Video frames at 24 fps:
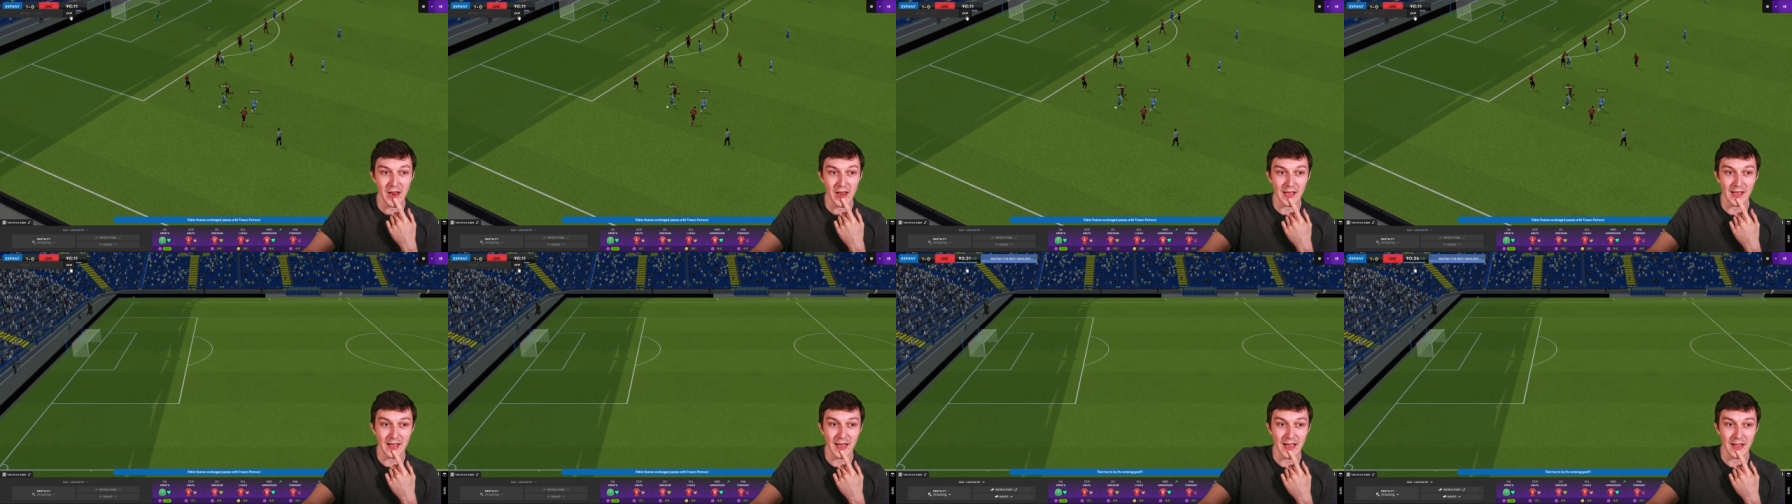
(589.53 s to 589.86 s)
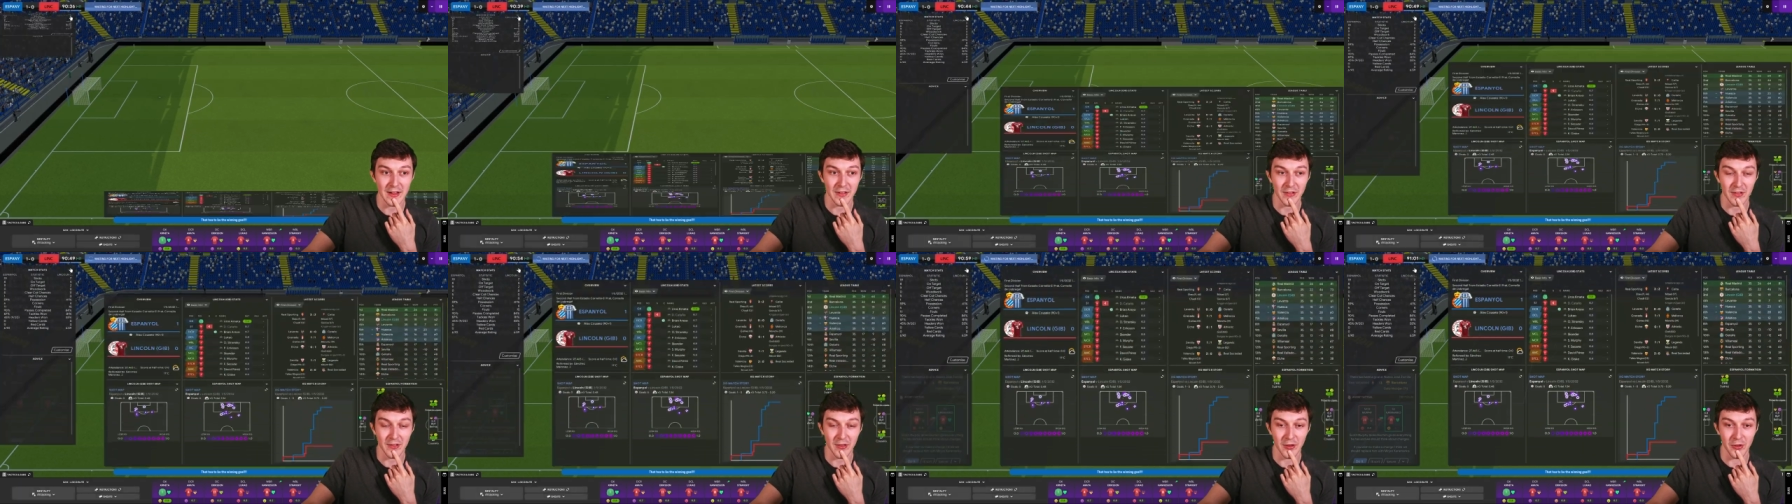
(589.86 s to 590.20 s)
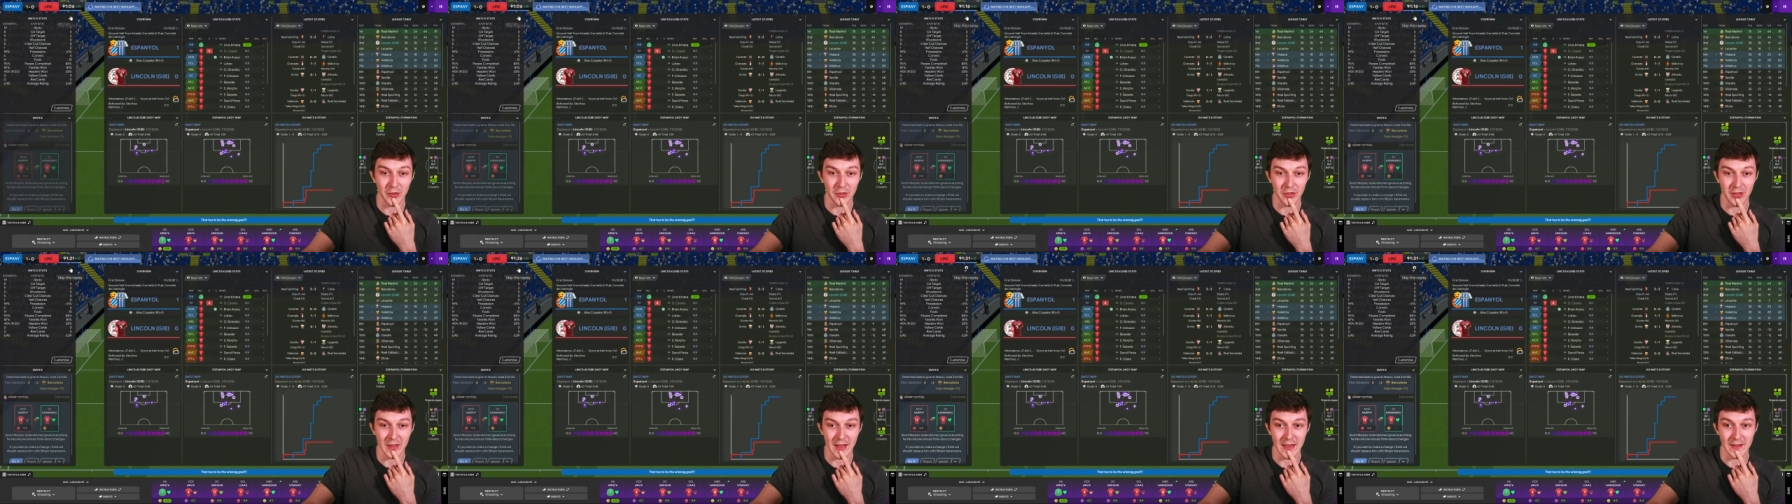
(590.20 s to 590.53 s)
against
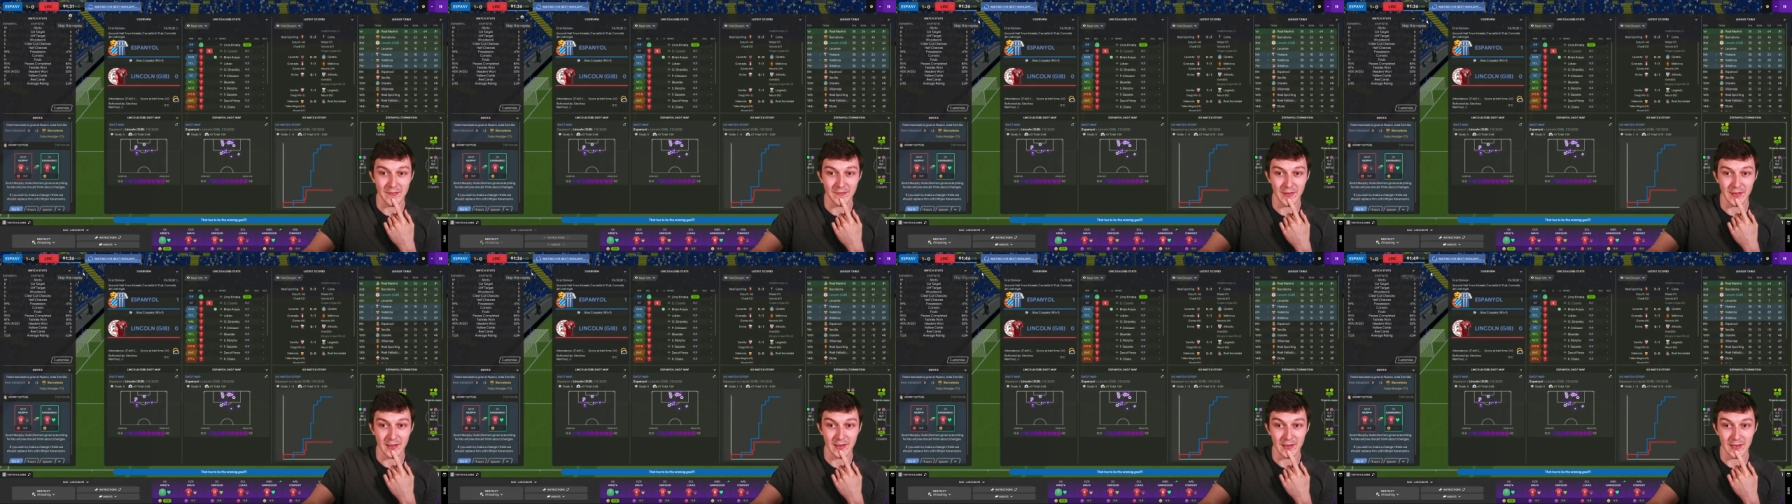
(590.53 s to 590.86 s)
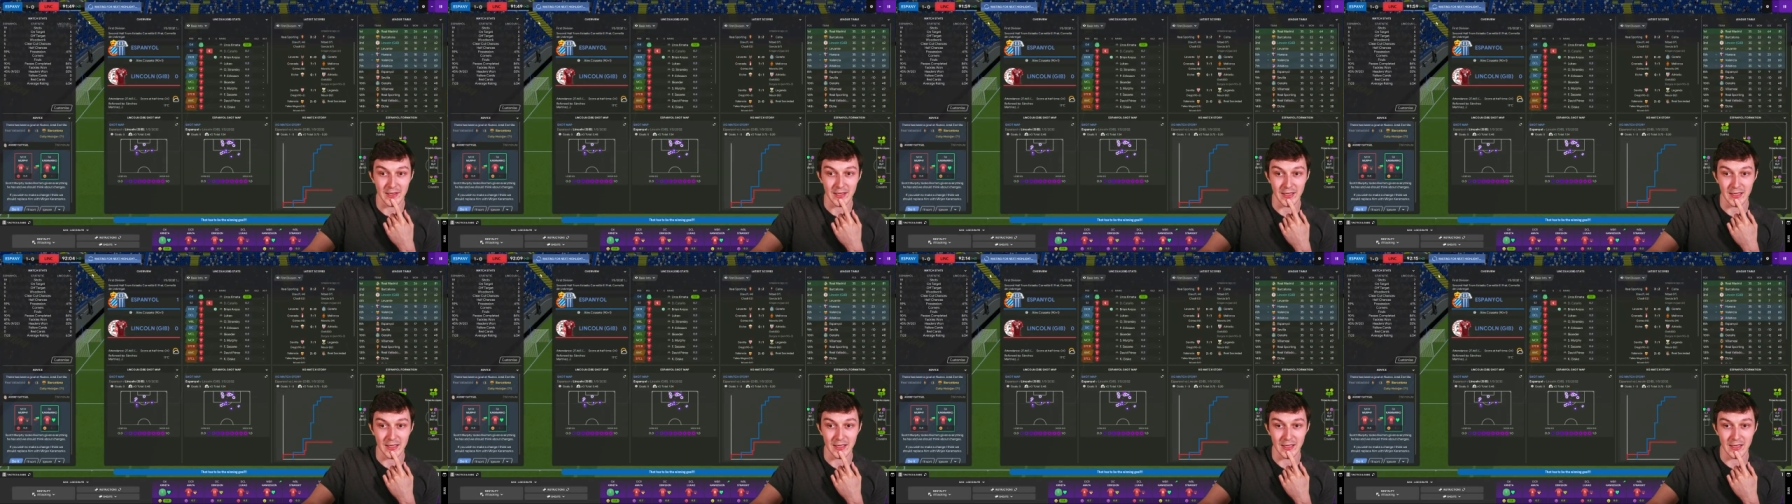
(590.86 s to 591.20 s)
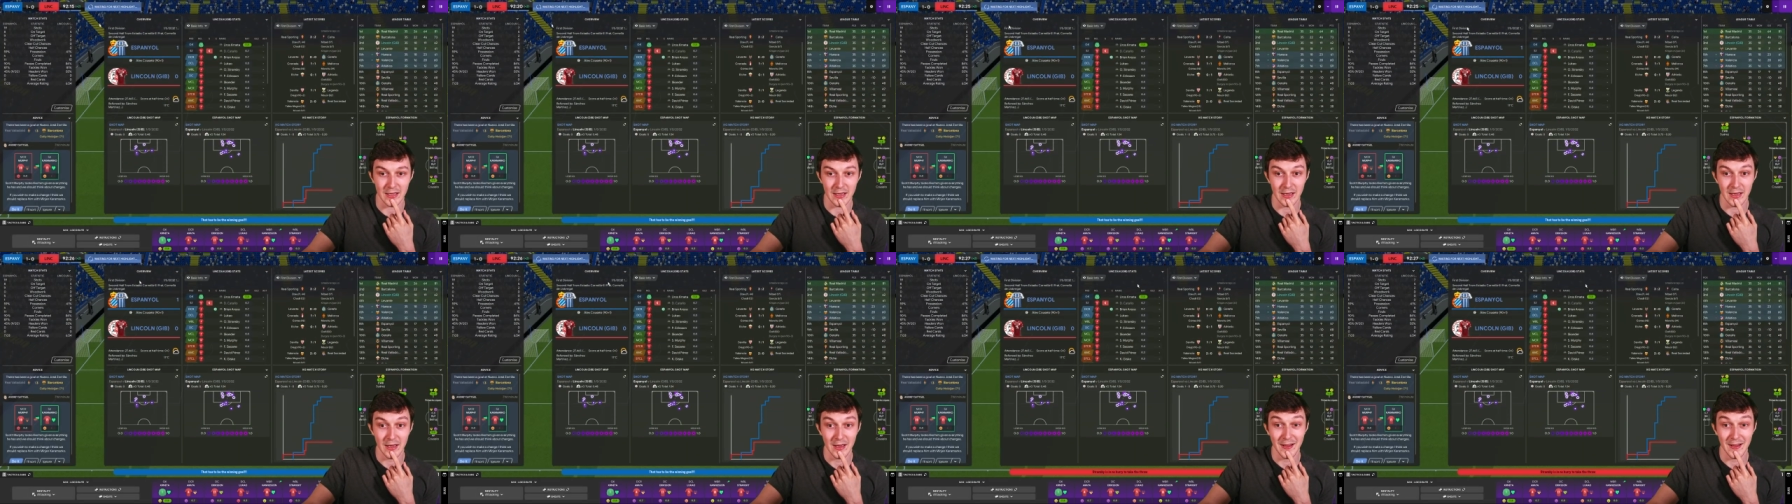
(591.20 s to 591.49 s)
us in the league.